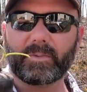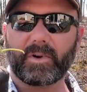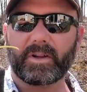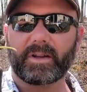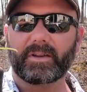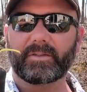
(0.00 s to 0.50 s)
is
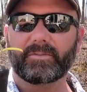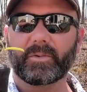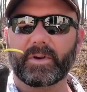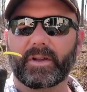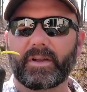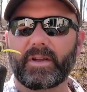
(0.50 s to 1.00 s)
working good
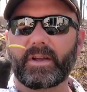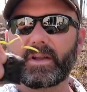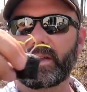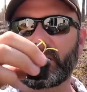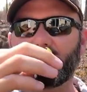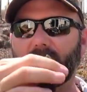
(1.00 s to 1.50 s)
for you.
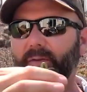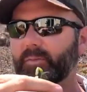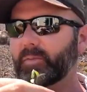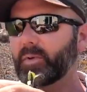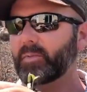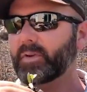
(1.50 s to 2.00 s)
But
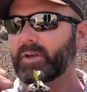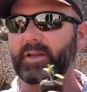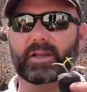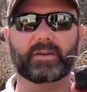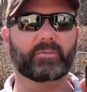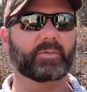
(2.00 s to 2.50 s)
we want to
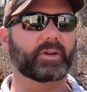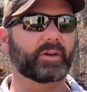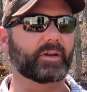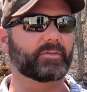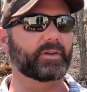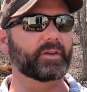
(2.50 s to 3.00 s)
get rid
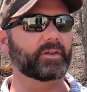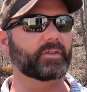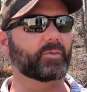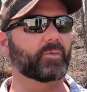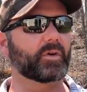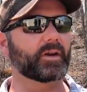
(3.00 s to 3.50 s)
of
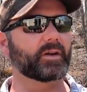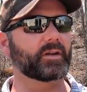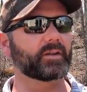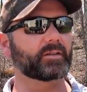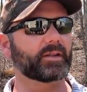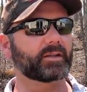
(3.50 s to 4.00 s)
the one
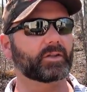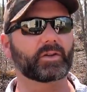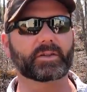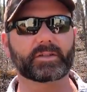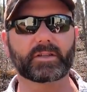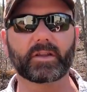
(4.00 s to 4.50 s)
that
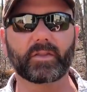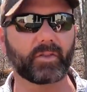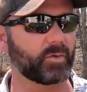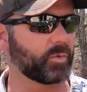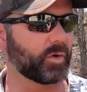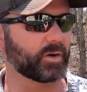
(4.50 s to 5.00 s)
looks
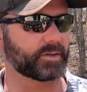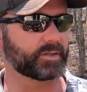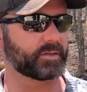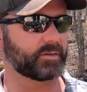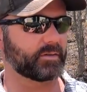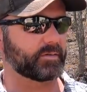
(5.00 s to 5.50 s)
the
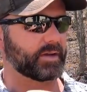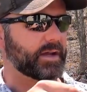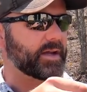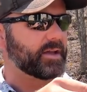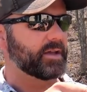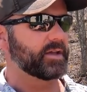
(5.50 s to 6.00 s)
worst,
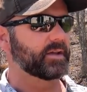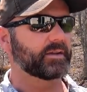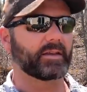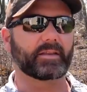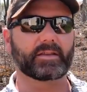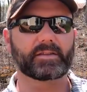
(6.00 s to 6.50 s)
okay?
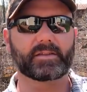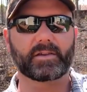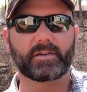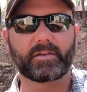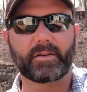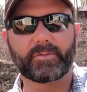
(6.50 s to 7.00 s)
Now these
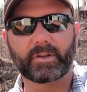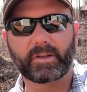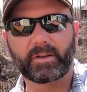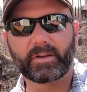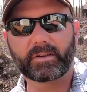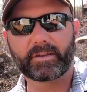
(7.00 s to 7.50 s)
2, if you
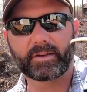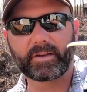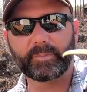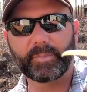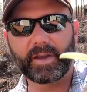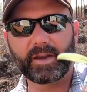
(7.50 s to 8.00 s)
look, they're
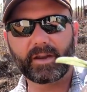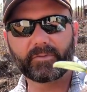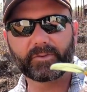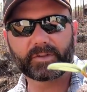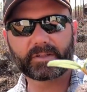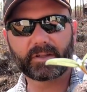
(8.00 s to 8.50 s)
competing
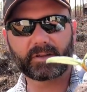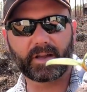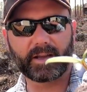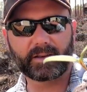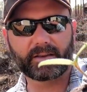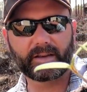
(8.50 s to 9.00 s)
for
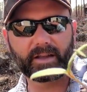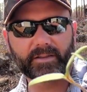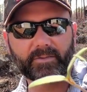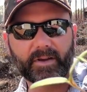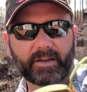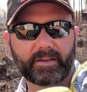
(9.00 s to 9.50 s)
sunlight, and
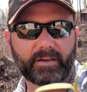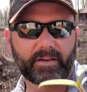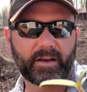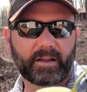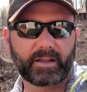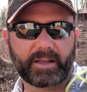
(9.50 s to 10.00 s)
that's why they're
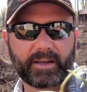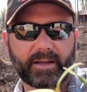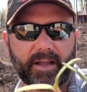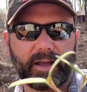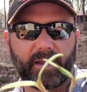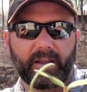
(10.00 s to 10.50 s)
all
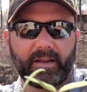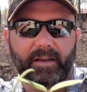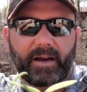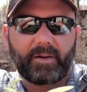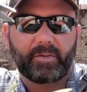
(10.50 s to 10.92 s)
leaning out. I